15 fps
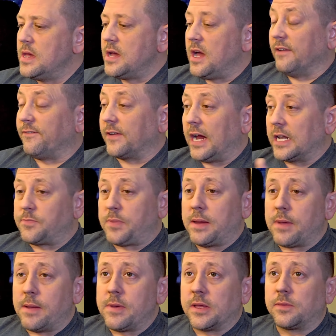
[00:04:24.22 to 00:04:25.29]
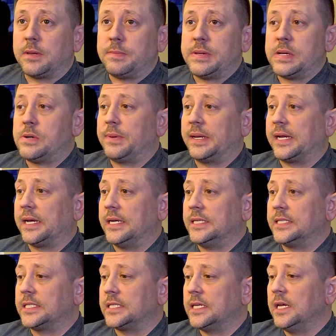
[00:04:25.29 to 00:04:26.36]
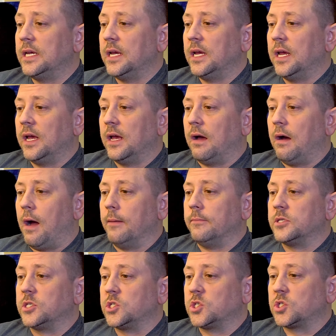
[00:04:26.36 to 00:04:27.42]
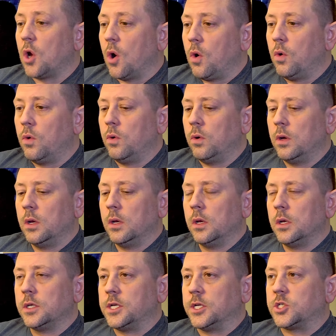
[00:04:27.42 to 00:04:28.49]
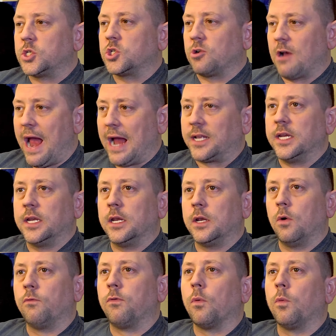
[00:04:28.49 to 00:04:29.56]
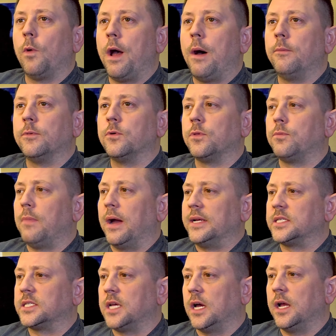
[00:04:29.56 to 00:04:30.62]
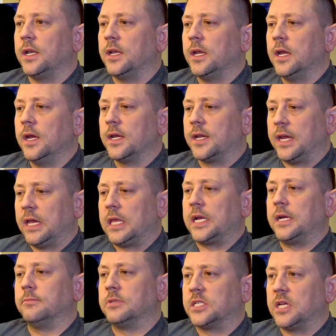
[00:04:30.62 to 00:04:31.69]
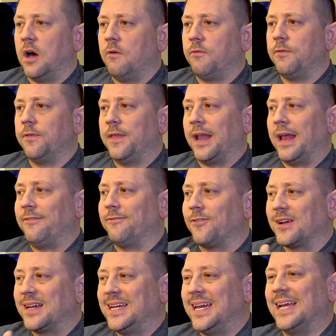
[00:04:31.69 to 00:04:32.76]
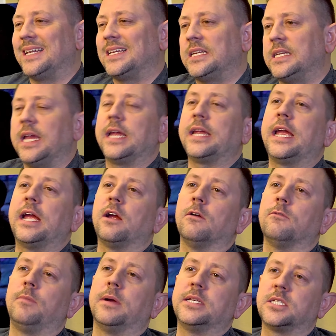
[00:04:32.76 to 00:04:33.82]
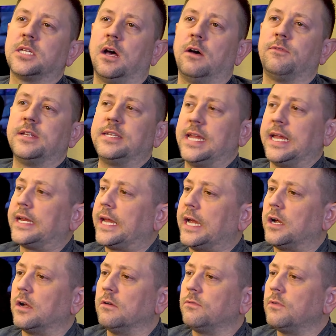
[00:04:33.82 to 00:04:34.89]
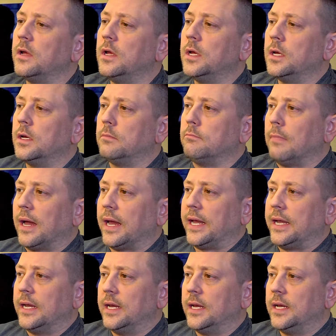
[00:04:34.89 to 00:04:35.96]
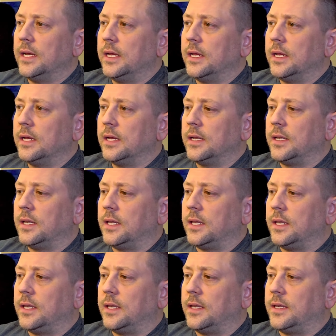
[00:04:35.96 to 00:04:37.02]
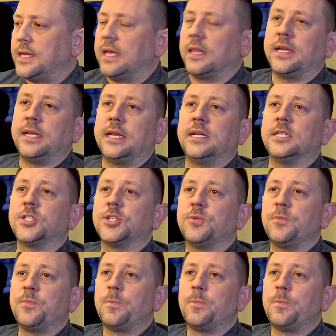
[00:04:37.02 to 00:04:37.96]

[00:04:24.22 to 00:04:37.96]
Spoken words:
I forgot to pay my monthly bill because I'm so distracted and overwhelmed with my son killing himself that I forget to take care of myself and take care of my daily needs.